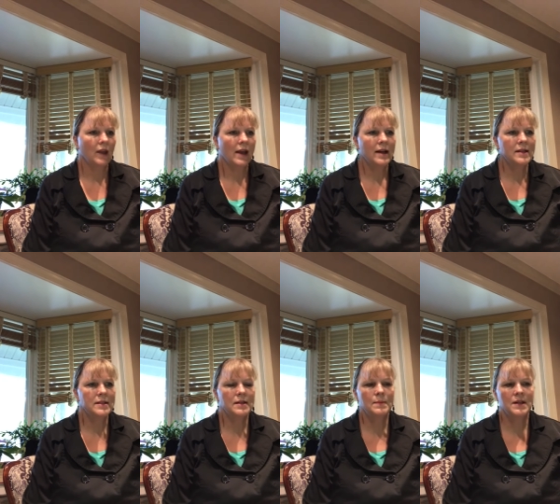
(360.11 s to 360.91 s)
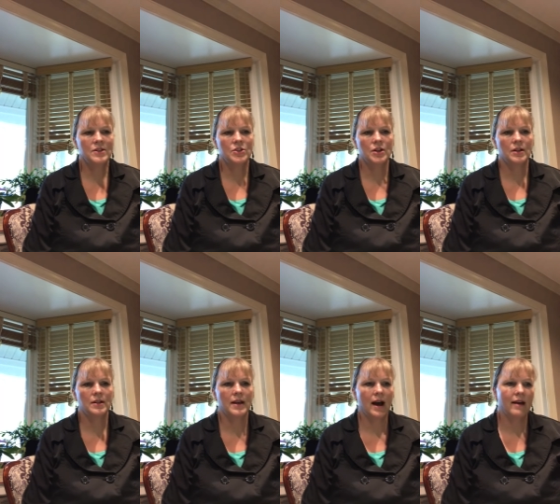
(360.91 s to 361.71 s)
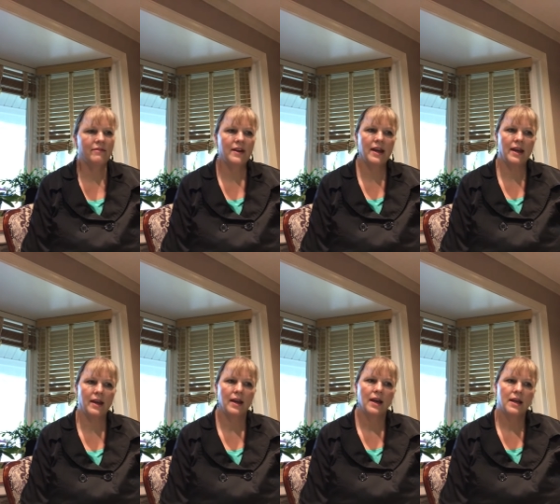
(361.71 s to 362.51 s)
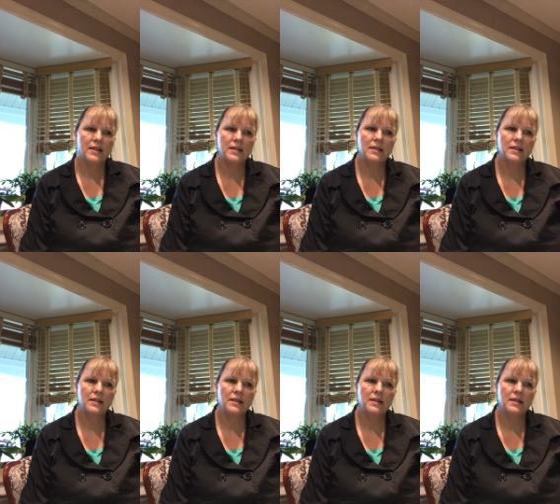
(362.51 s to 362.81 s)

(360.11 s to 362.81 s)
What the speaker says: And it's administered, the IV is